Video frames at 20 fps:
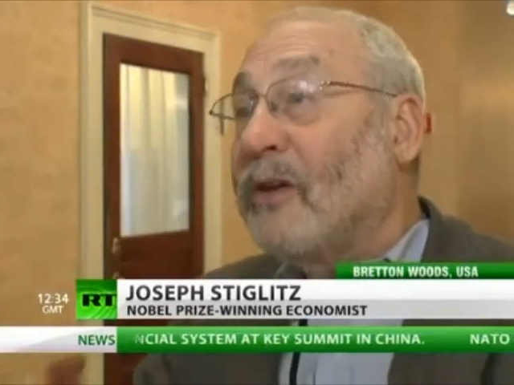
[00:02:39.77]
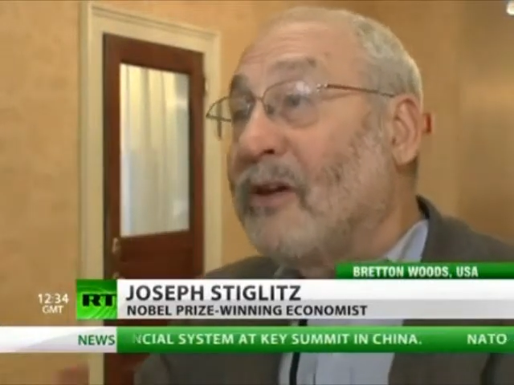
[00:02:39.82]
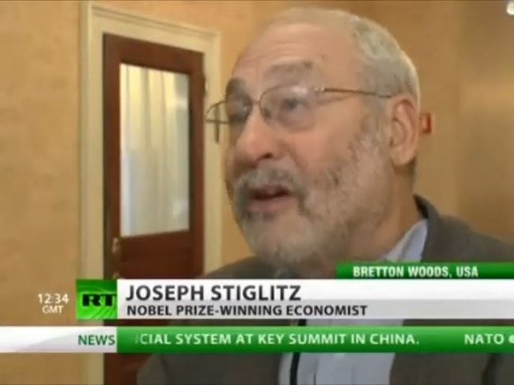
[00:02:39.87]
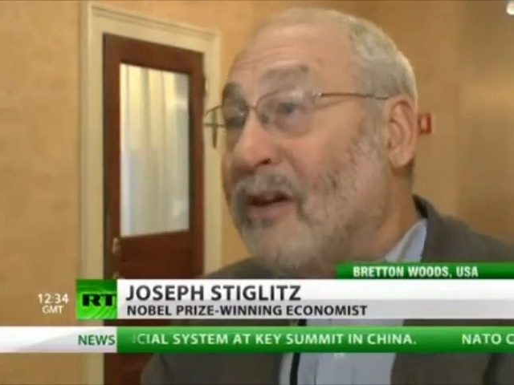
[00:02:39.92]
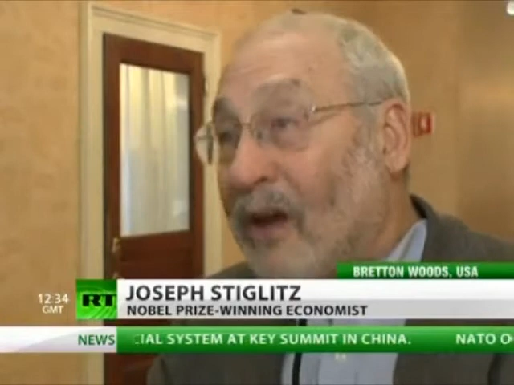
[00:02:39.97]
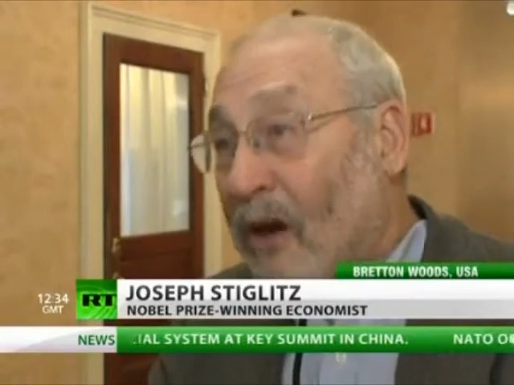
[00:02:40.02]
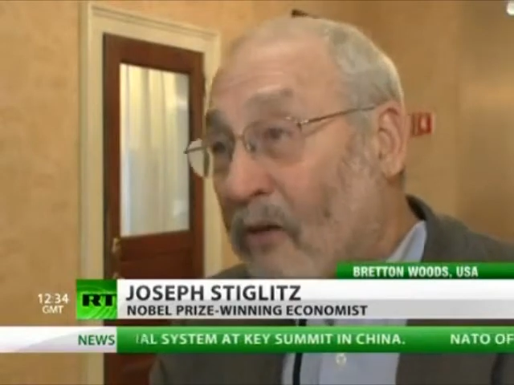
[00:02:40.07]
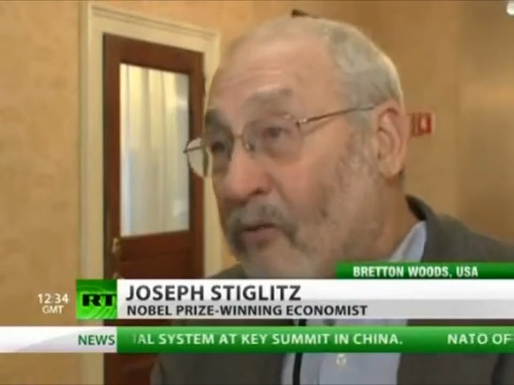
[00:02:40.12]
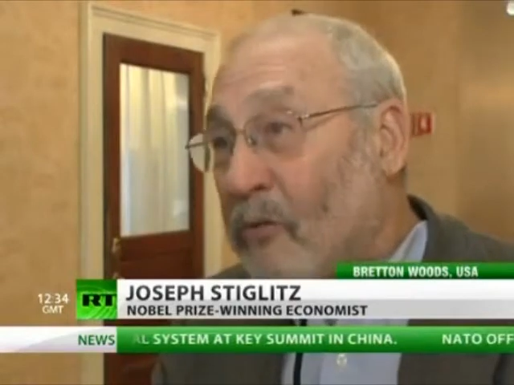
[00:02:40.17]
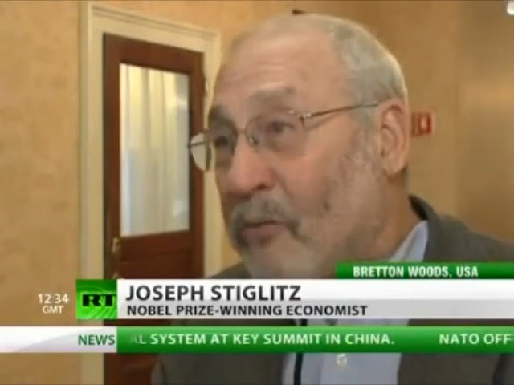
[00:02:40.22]
the
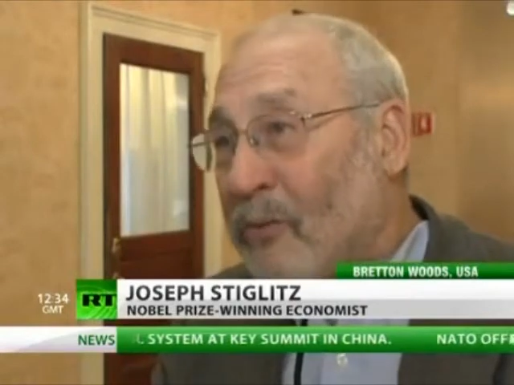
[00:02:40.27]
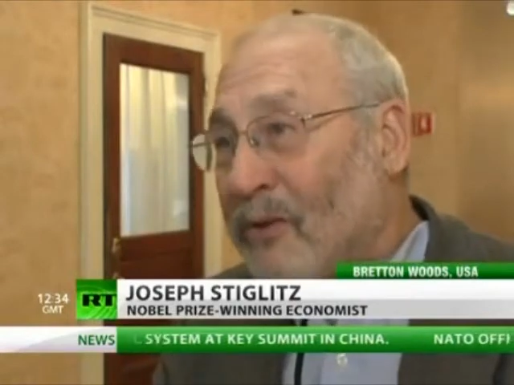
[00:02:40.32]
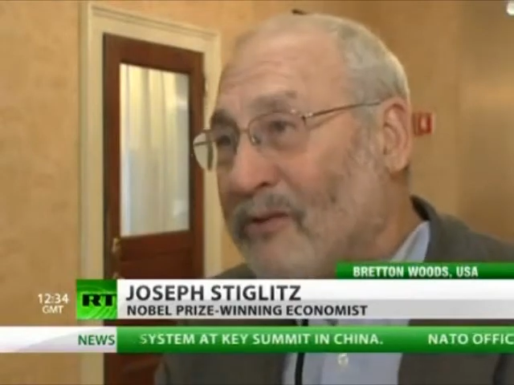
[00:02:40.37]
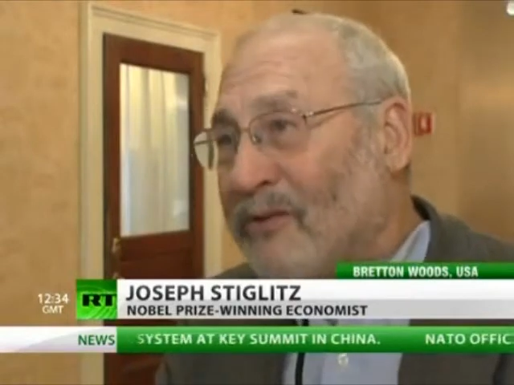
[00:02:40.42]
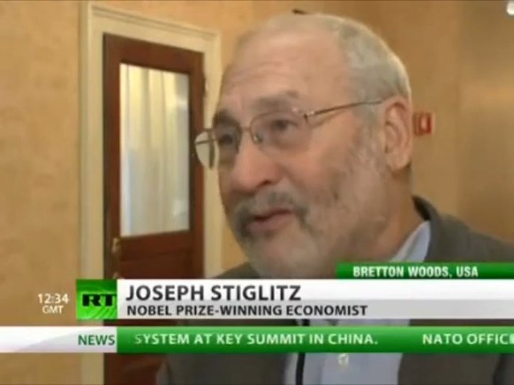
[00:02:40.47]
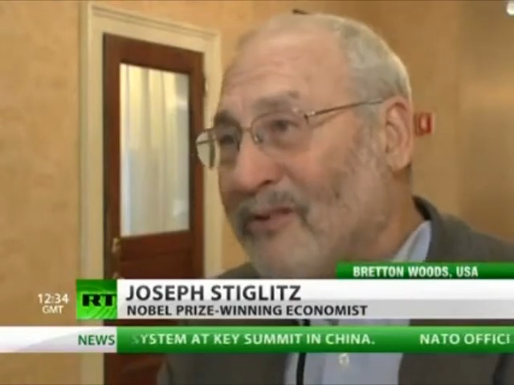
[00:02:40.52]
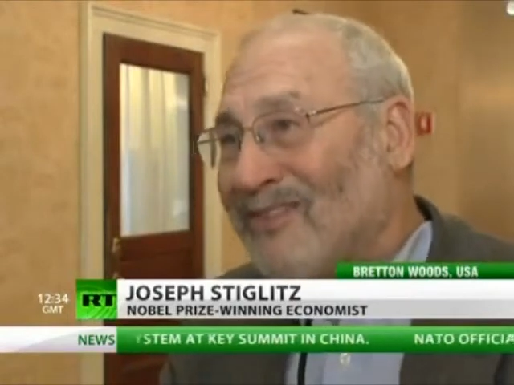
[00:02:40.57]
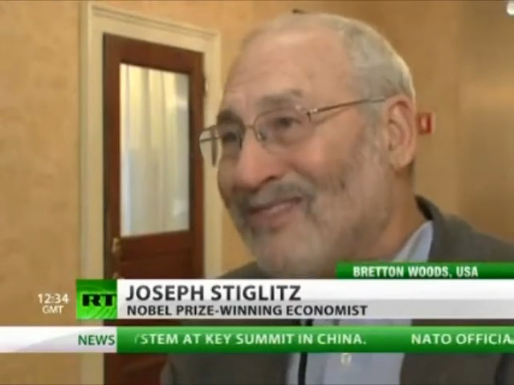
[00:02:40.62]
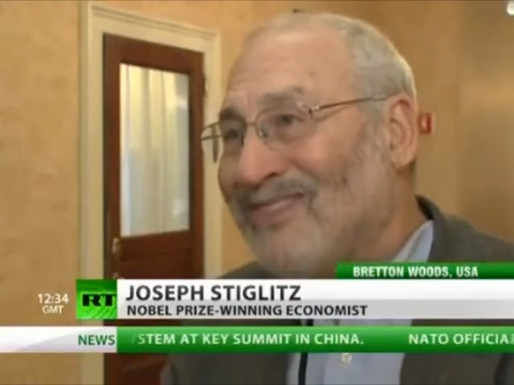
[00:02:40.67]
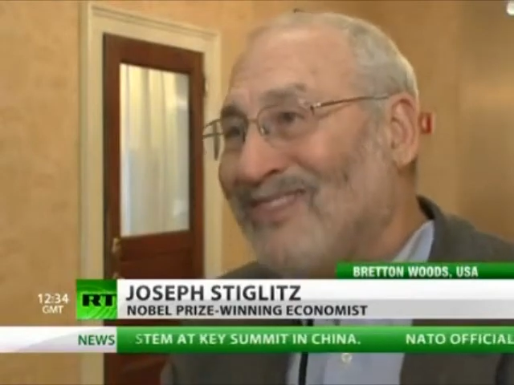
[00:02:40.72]

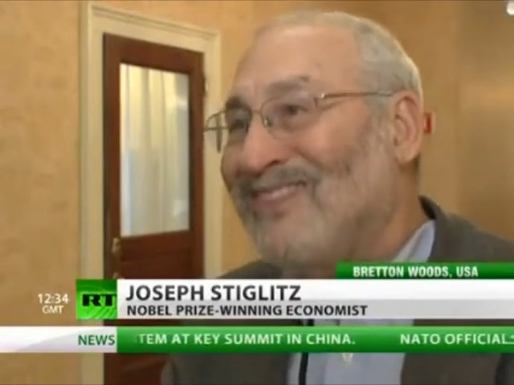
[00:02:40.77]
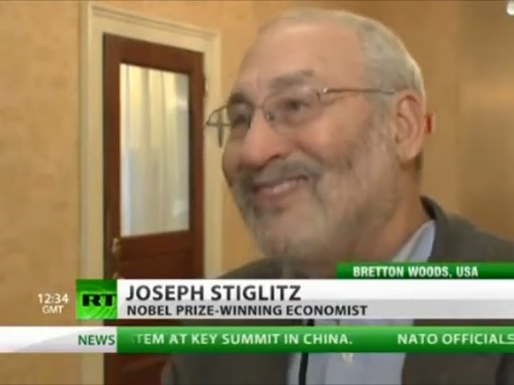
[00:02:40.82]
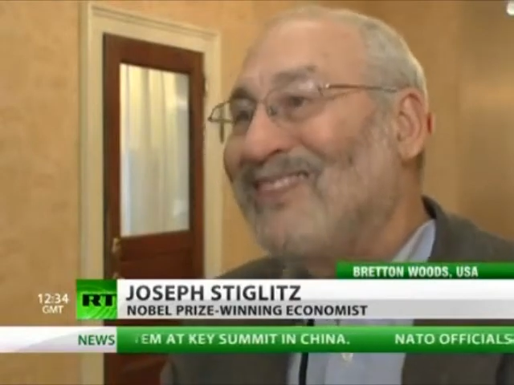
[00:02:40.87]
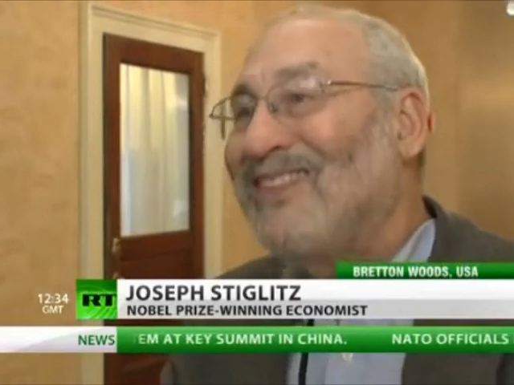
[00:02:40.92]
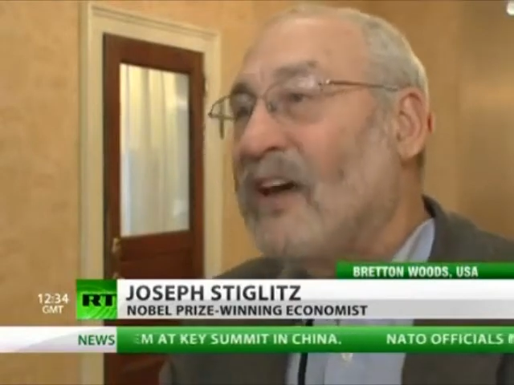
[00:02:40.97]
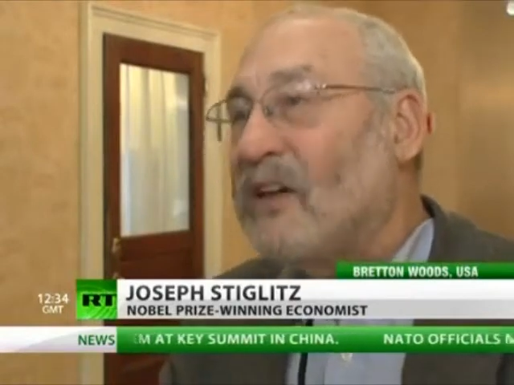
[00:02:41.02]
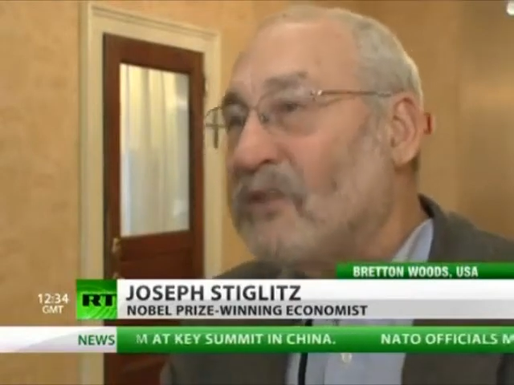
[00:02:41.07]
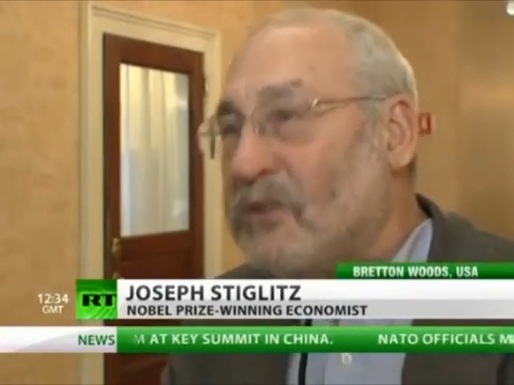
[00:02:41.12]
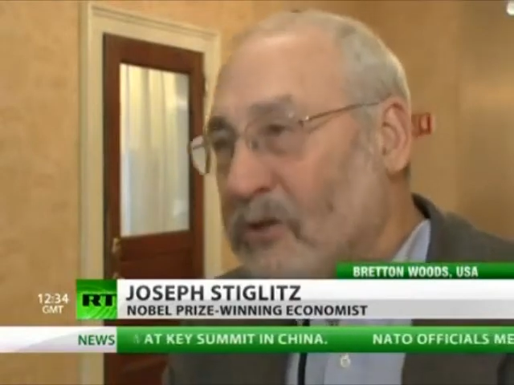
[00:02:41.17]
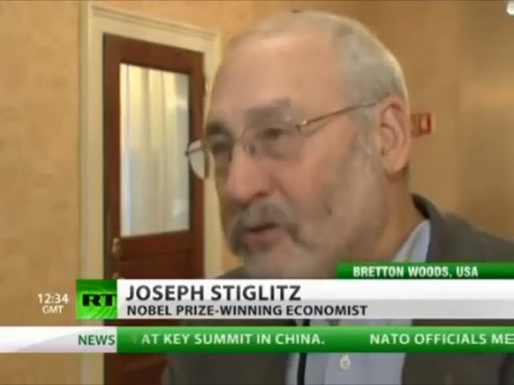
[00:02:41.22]
government
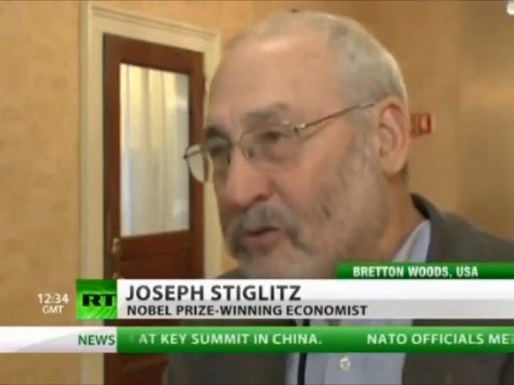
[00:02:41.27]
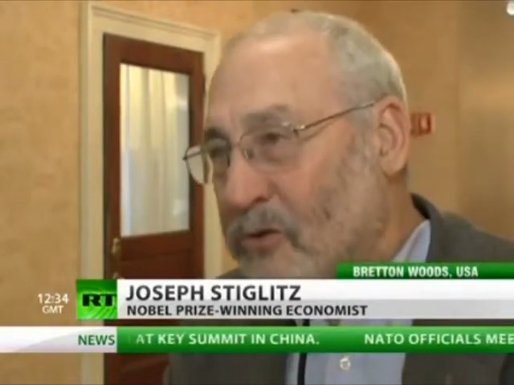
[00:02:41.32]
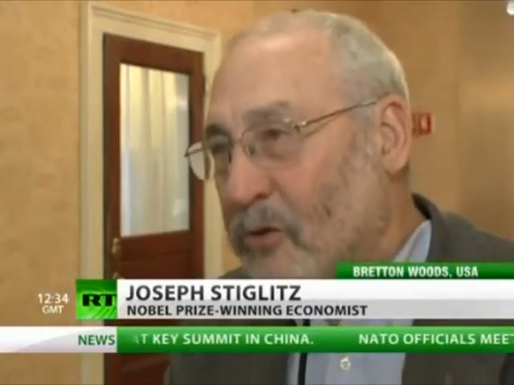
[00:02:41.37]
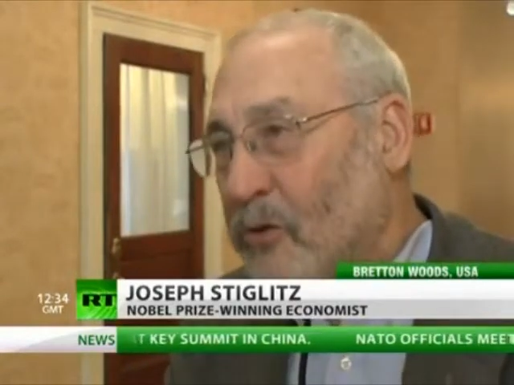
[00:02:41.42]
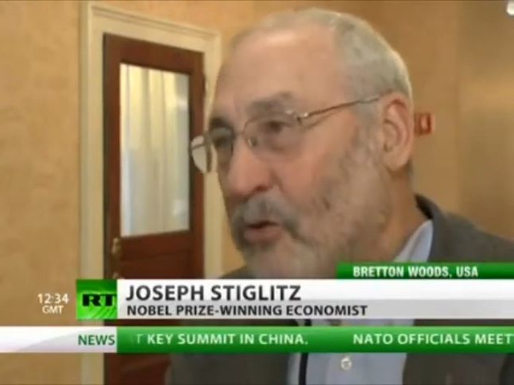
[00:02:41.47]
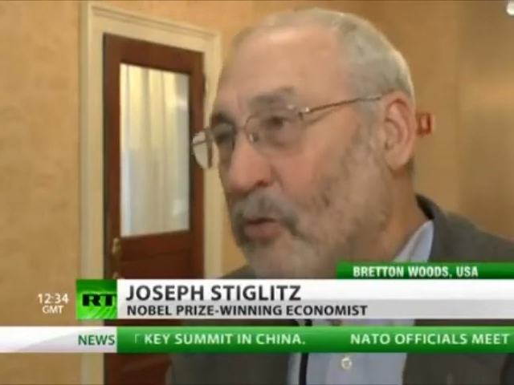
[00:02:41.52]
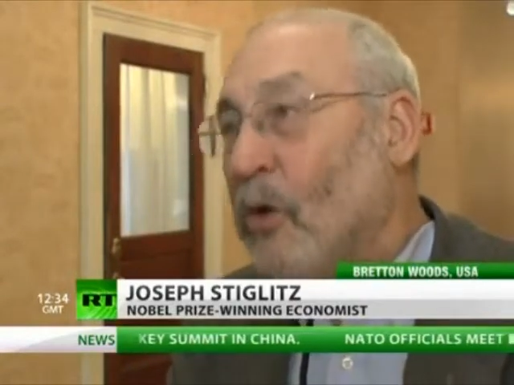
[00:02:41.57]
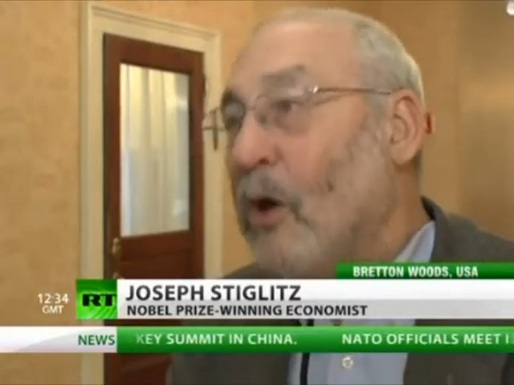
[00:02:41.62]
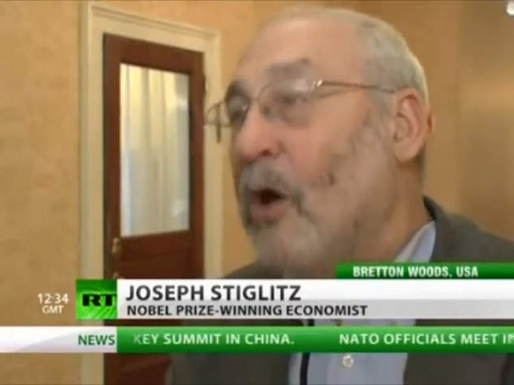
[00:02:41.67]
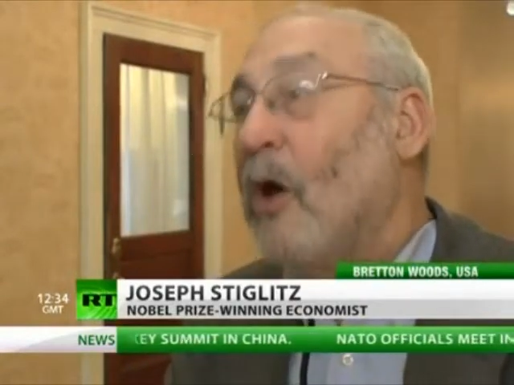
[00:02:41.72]
doesn't
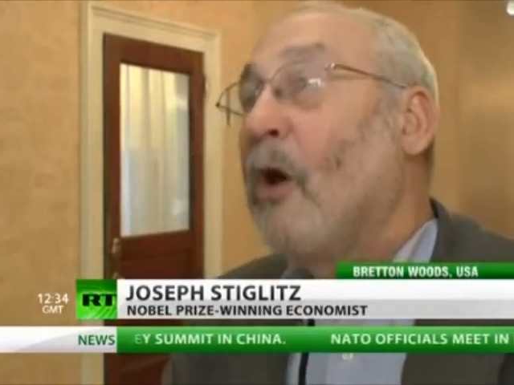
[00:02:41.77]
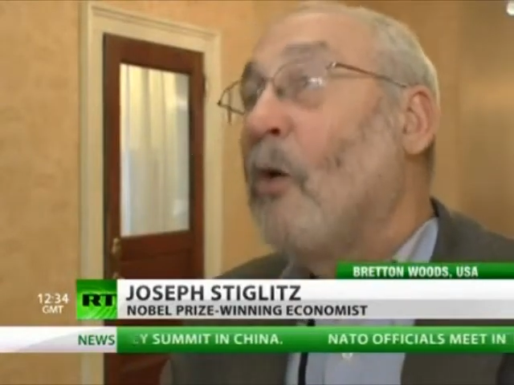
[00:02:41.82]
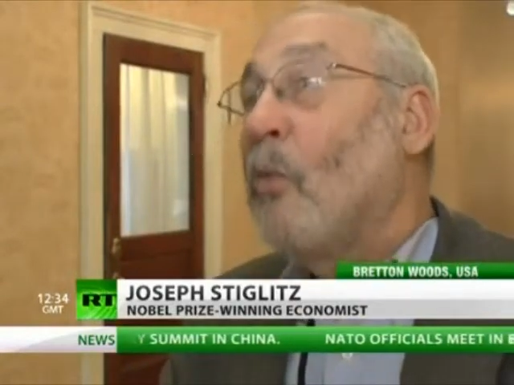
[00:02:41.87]
do